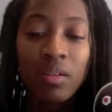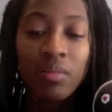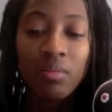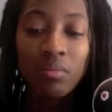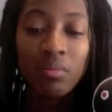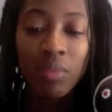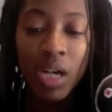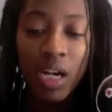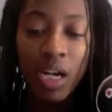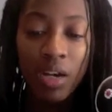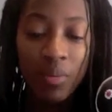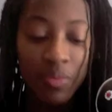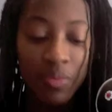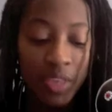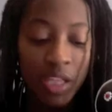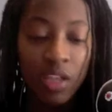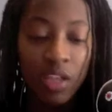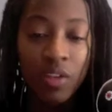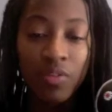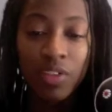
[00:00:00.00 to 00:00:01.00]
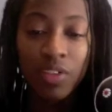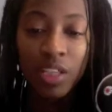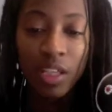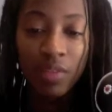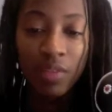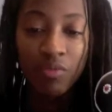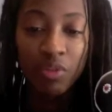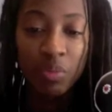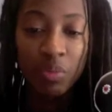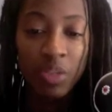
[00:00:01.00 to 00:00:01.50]
Mom, thank you for the
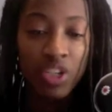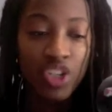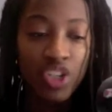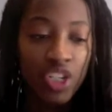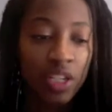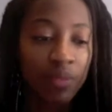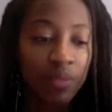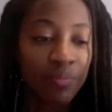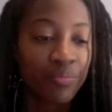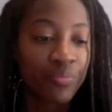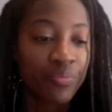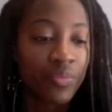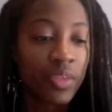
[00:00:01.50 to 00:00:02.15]
information.